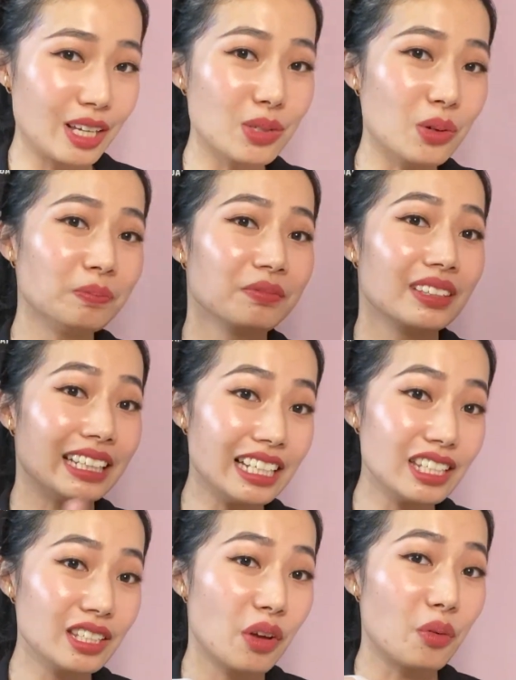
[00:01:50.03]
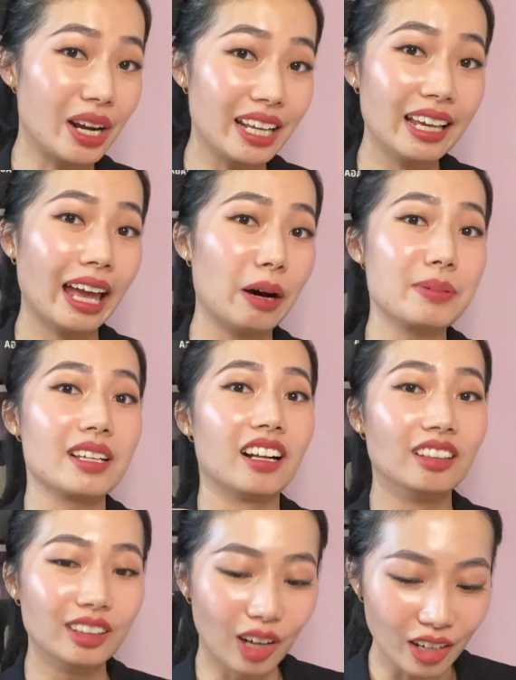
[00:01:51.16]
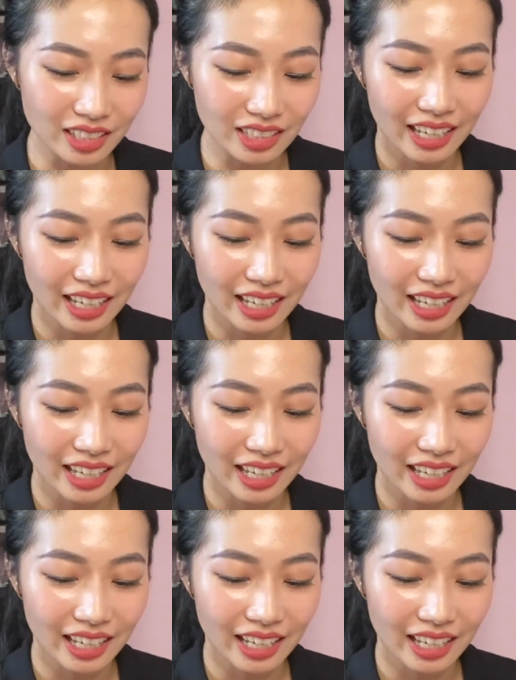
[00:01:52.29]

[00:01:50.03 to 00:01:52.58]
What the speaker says: So this really helps a lot,